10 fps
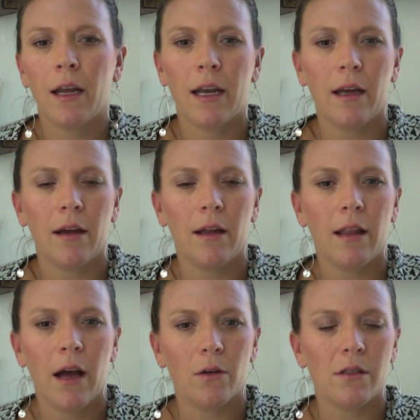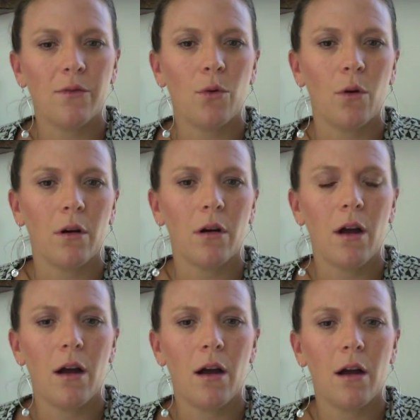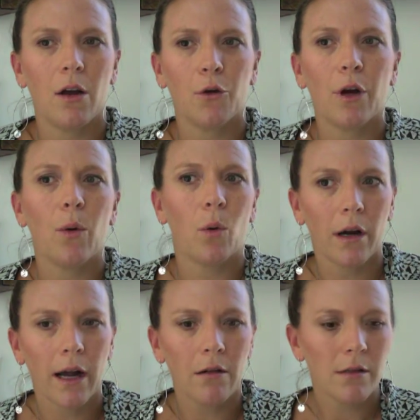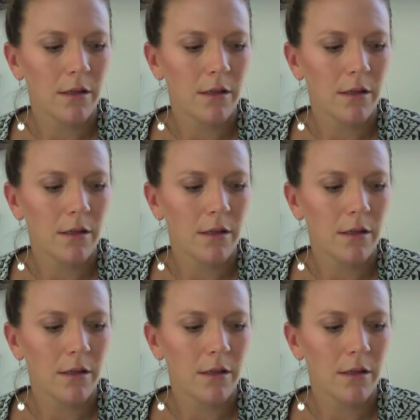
kind of allows for uh, a great workout.